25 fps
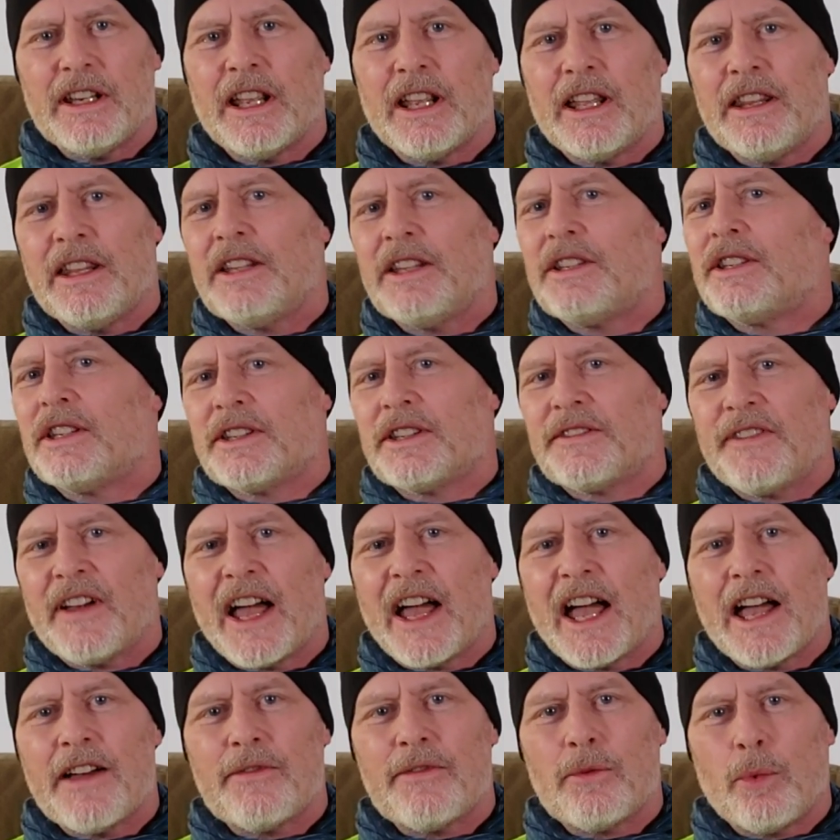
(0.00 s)
and this is
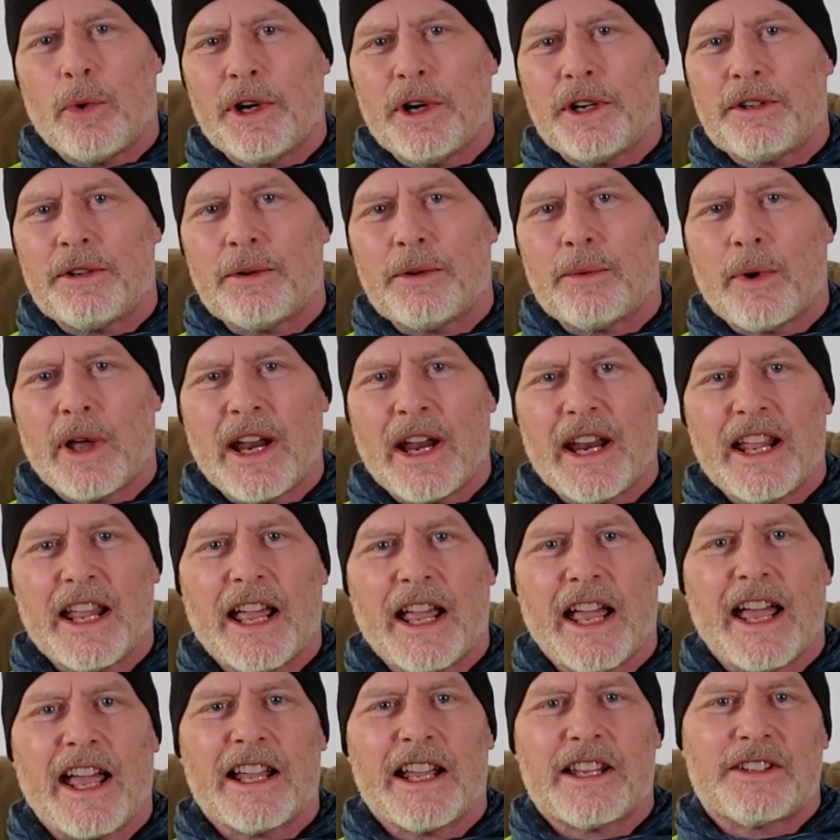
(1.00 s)
5 winter running
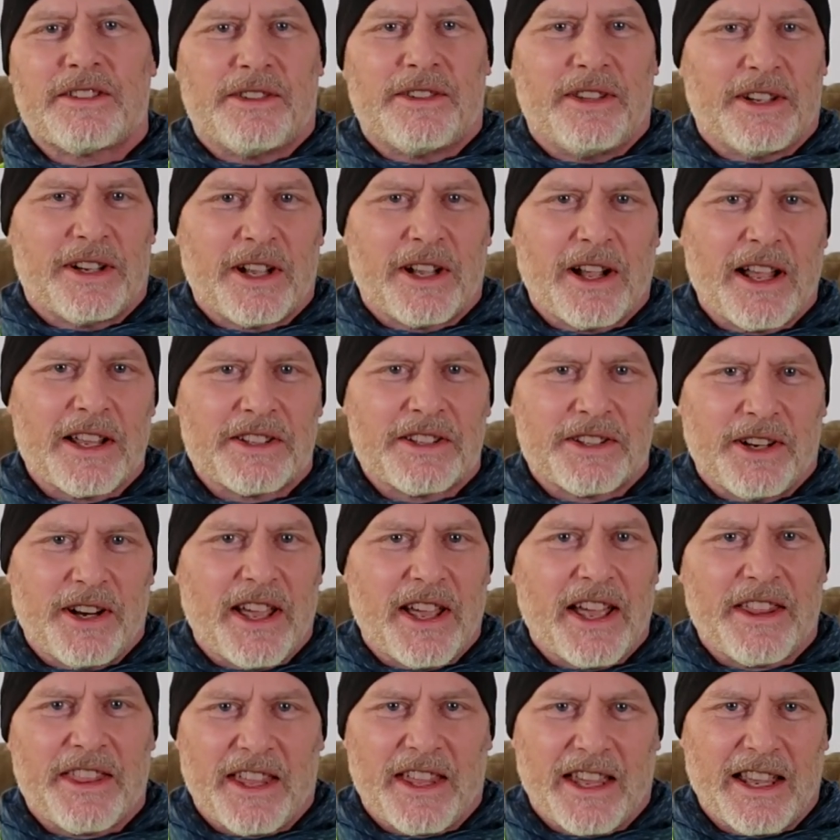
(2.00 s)
hacks that cost
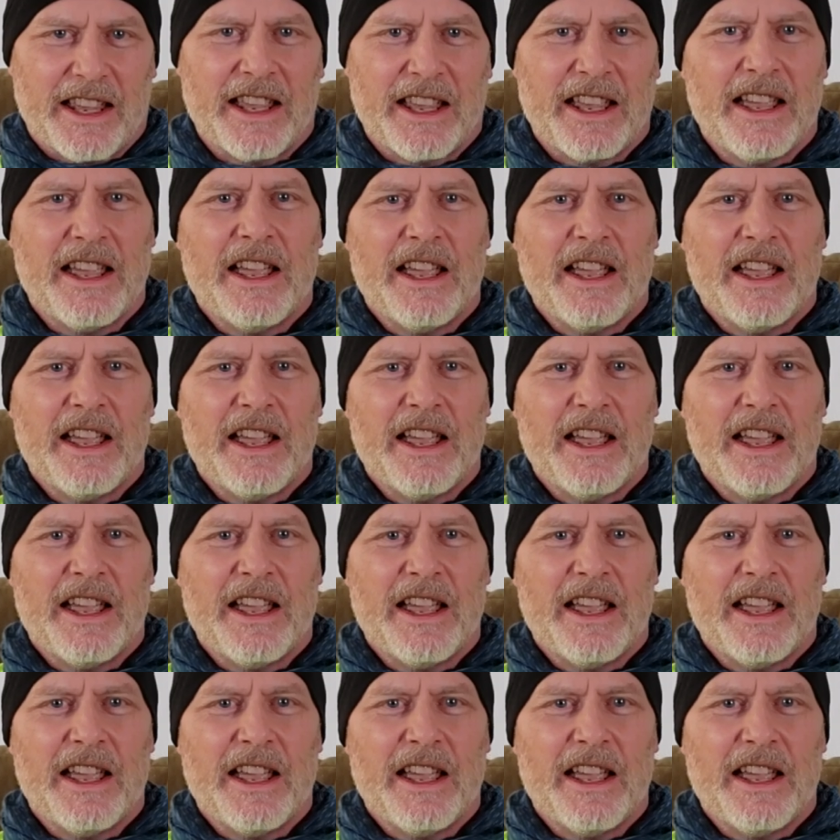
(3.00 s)
nothing.